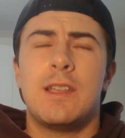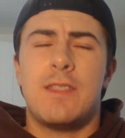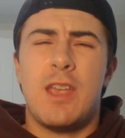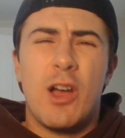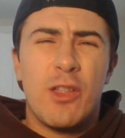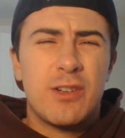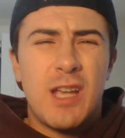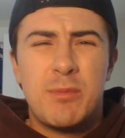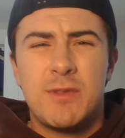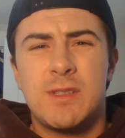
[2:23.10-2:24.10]
The other
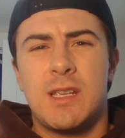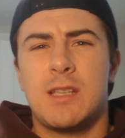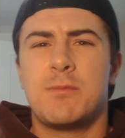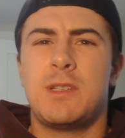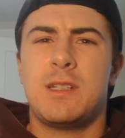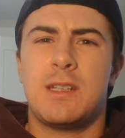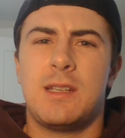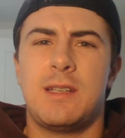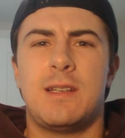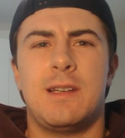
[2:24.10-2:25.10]
type of assessment
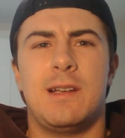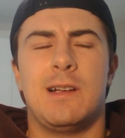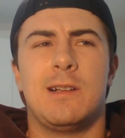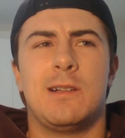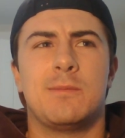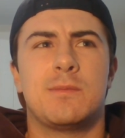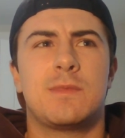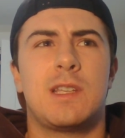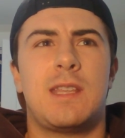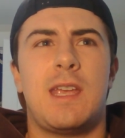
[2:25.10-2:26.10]

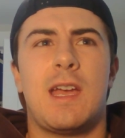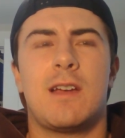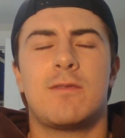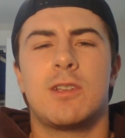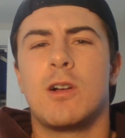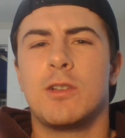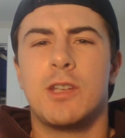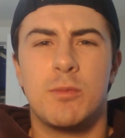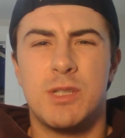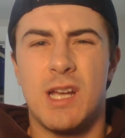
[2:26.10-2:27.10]
that they have, they're
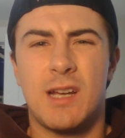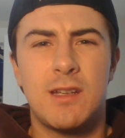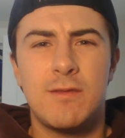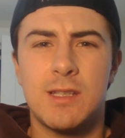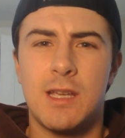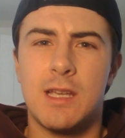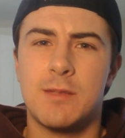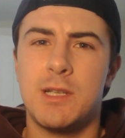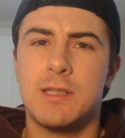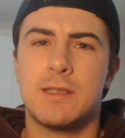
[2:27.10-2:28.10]
called objective
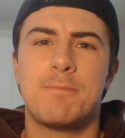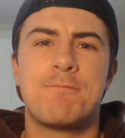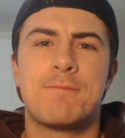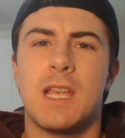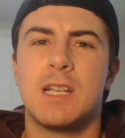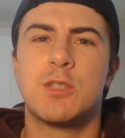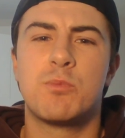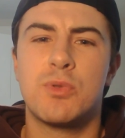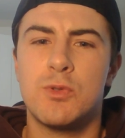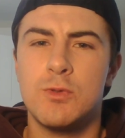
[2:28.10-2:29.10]
assessments. It's
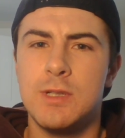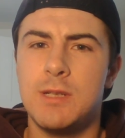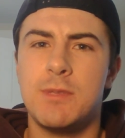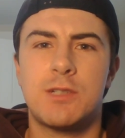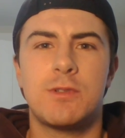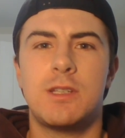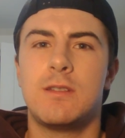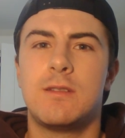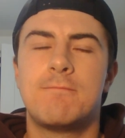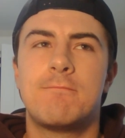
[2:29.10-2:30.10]
pretty much what
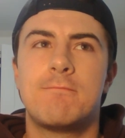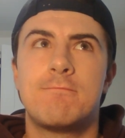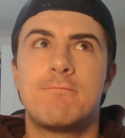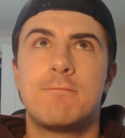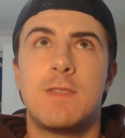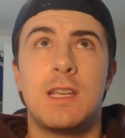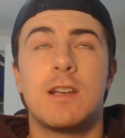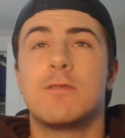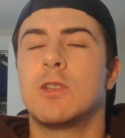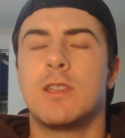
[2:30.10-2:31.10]
you'd think
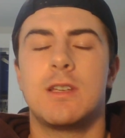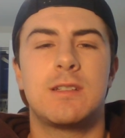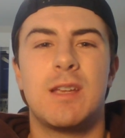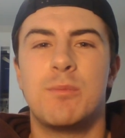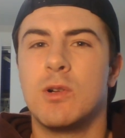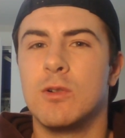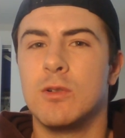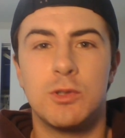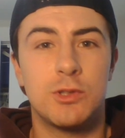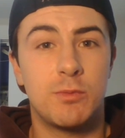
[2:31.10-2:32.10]
of with a typical
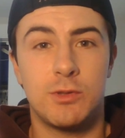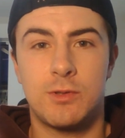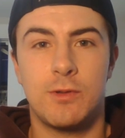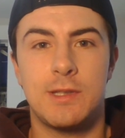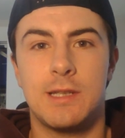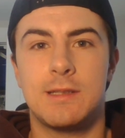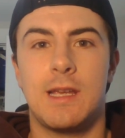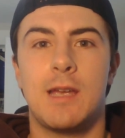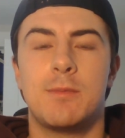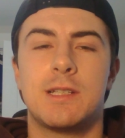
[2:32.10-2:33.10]
multiple choice
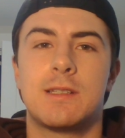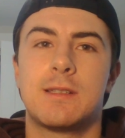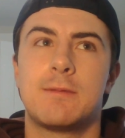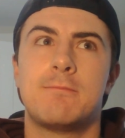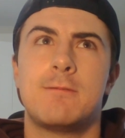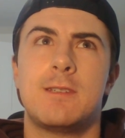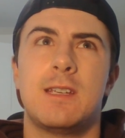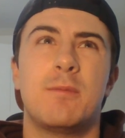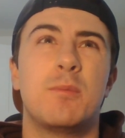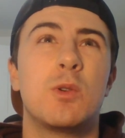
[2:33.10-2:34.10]
exam. It's
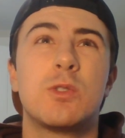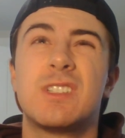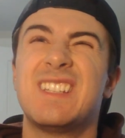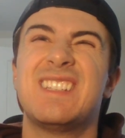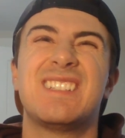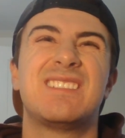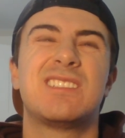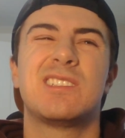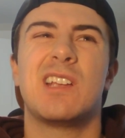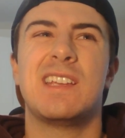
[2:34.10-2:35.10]
most of the
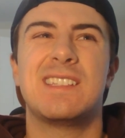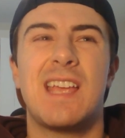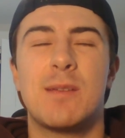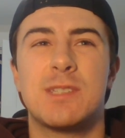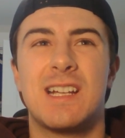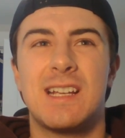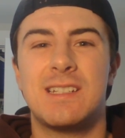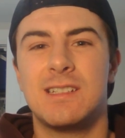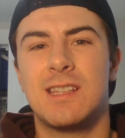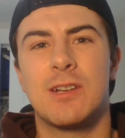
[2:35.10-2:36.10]
exams that I
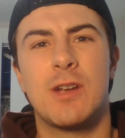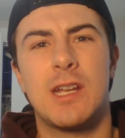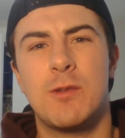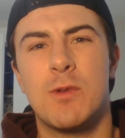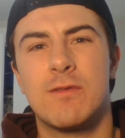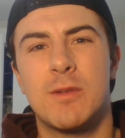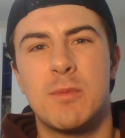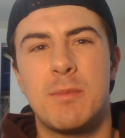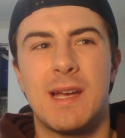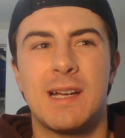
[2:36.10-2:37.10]
took, they're anywhere
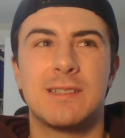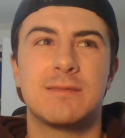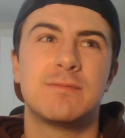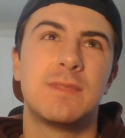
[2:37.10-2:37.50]
from about